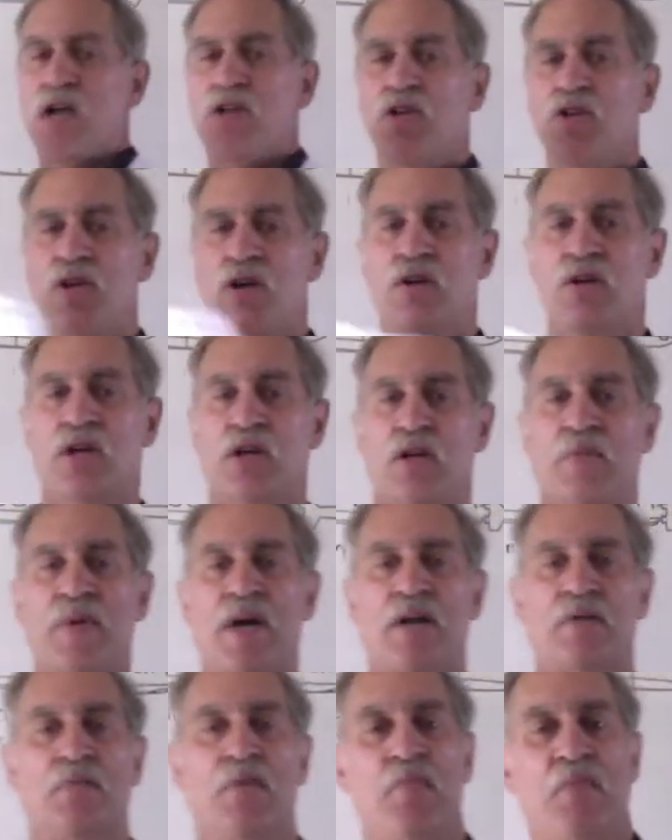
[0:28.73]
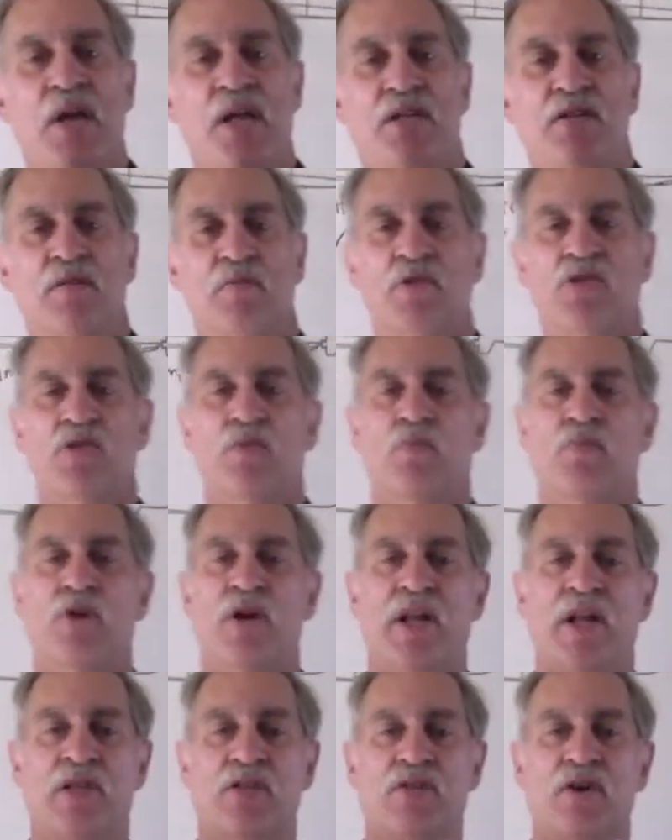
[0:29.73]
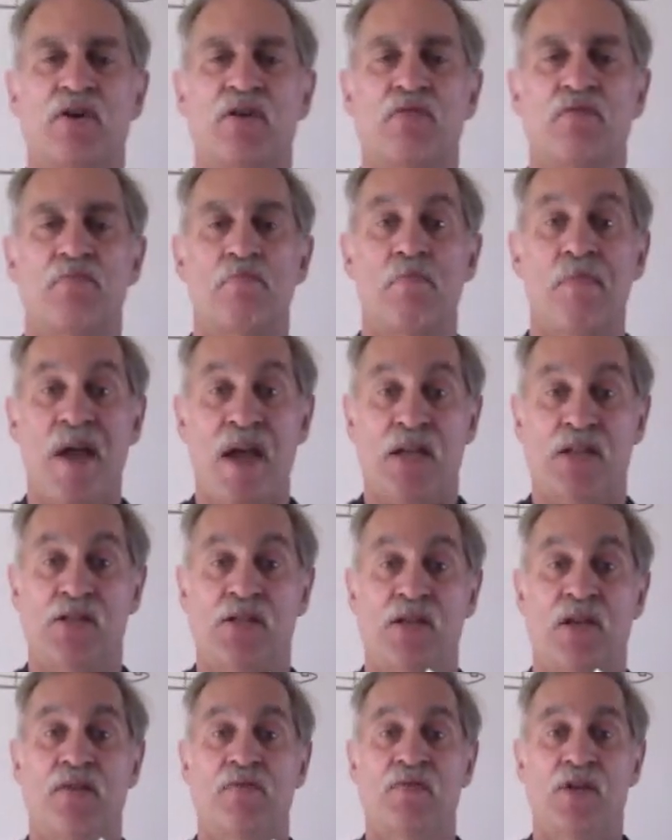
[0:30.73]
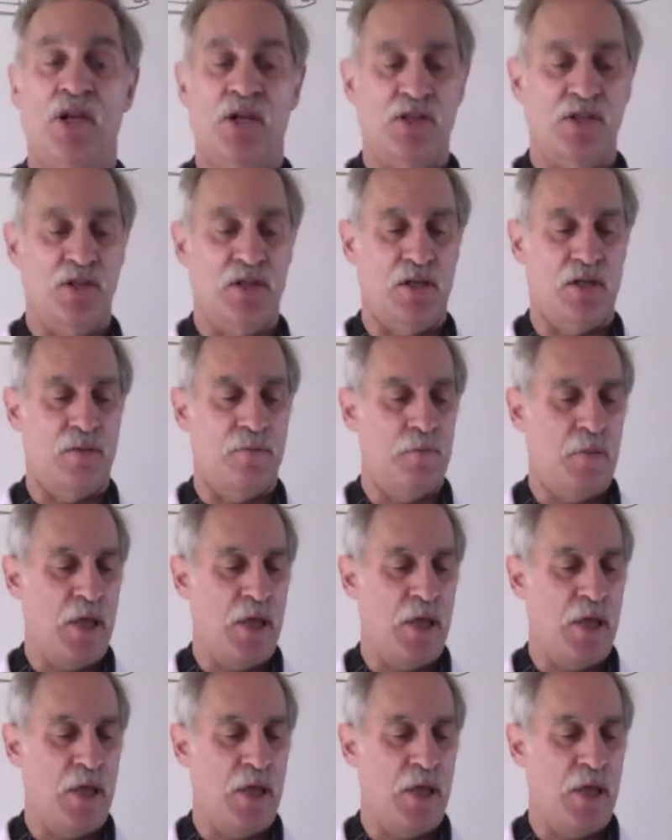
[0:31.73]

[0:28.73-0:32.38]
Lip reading: you know a lot about momentum. It's the product of mass and velocity.